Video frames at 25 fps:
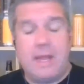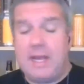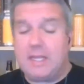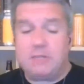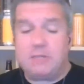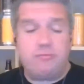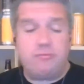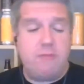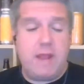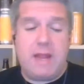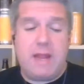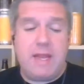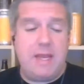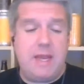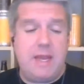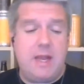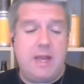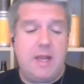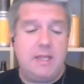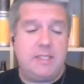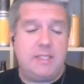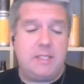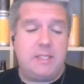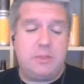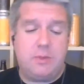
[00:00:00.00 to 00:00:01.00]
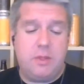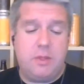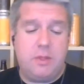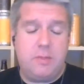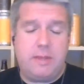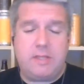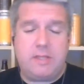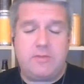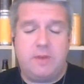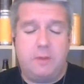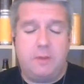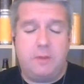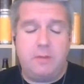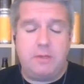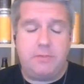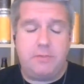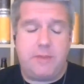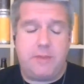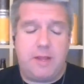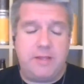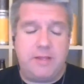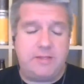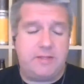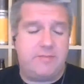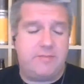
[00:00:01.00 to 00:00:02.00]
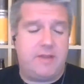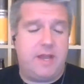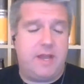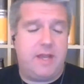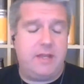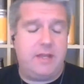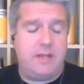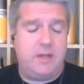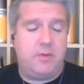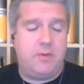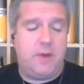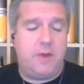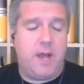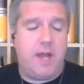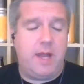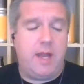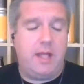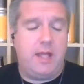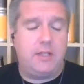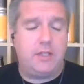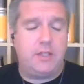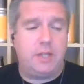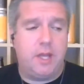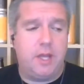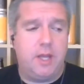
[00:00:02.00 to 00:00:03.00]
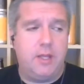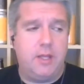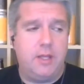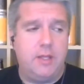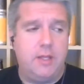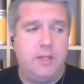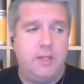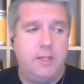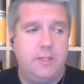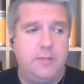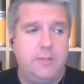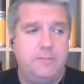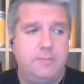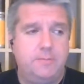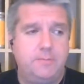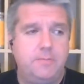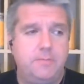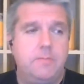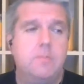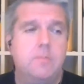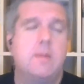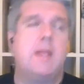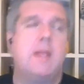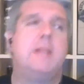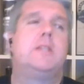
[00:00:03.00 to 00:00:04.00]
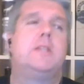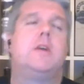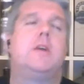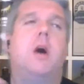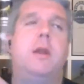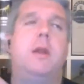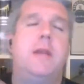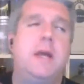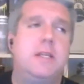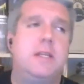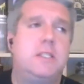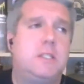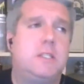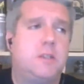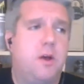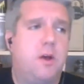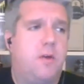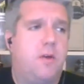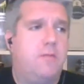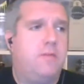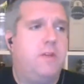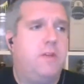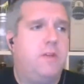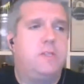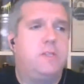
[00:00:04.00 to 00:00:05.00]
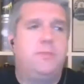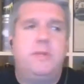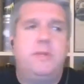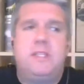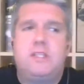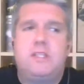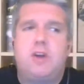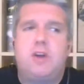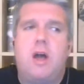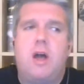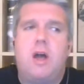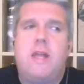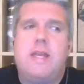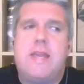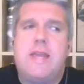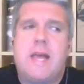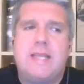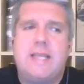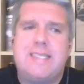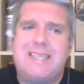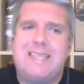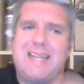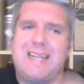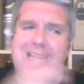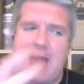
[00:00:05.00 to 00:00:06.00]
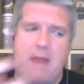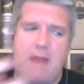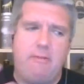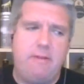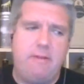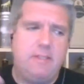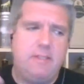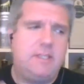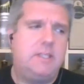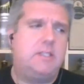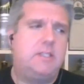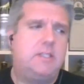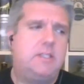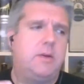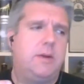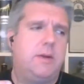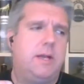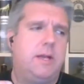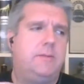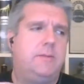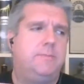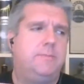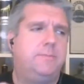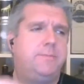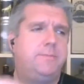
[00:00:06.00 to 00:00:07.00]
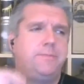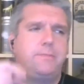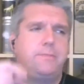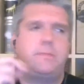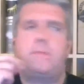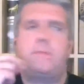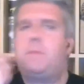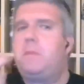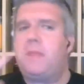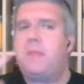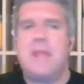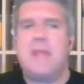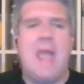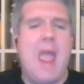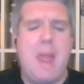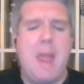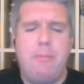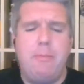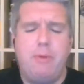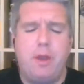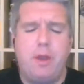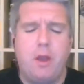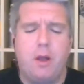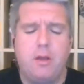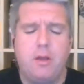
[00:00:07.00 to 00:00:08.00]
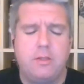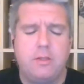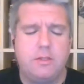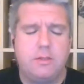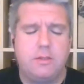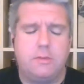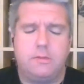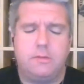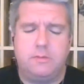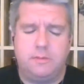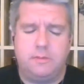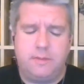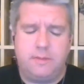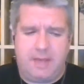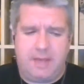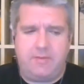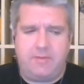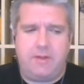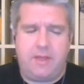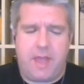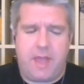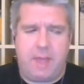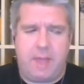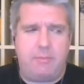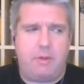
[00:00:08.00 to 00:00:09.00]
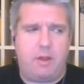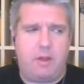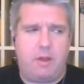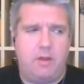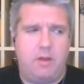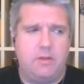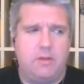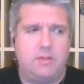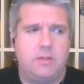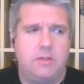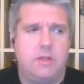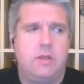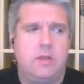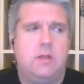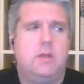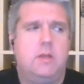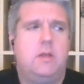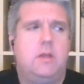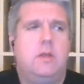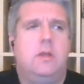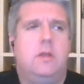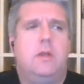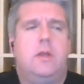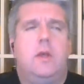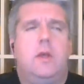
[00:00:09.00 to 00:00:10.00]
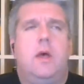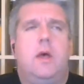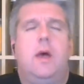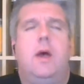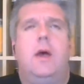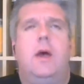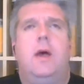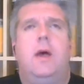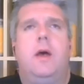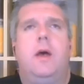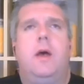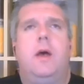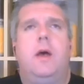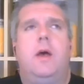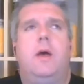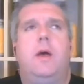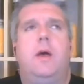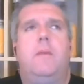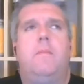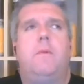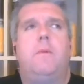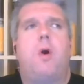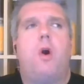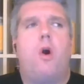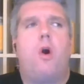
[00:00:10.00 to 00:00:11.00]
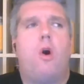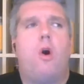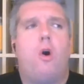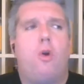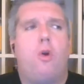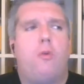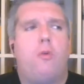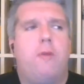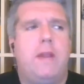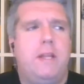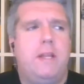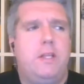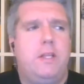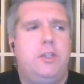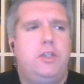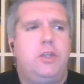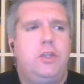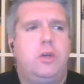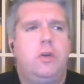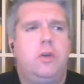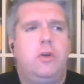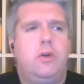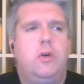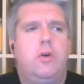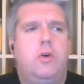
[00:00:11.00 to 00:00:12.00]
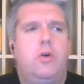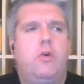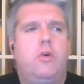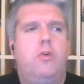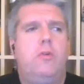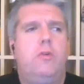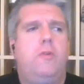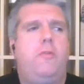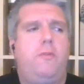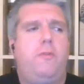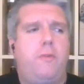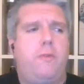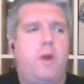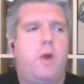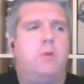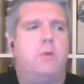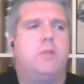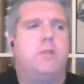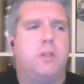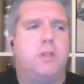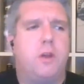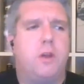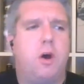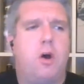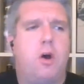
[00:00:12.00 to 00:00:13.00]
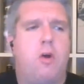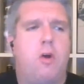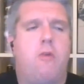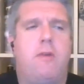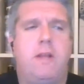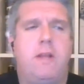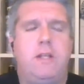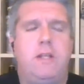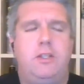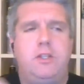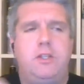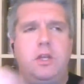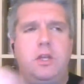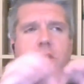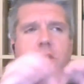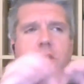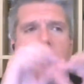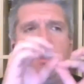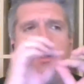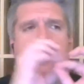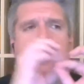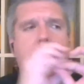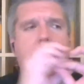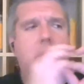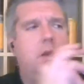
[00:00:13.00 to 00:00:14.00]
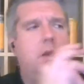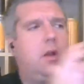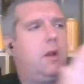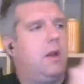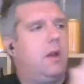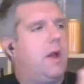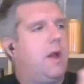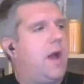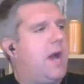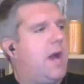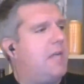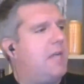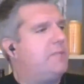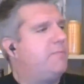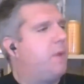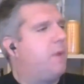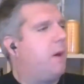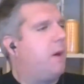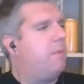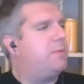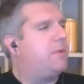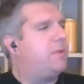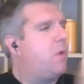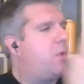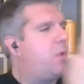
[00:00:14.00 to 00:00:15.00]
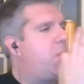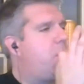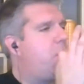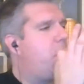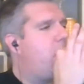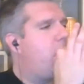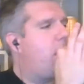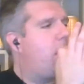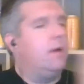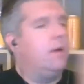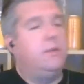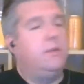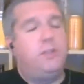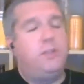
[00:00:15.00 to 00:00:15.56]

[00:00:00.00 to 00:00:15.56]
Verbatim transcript: That's really nice. It's one of the best Thornbridge beers I've had in a while, actually. It's got a nice softness, but it's got a nice clarity to it. Apricots, definitely apricots. Um, orange, unfrozen orange ice pops. Do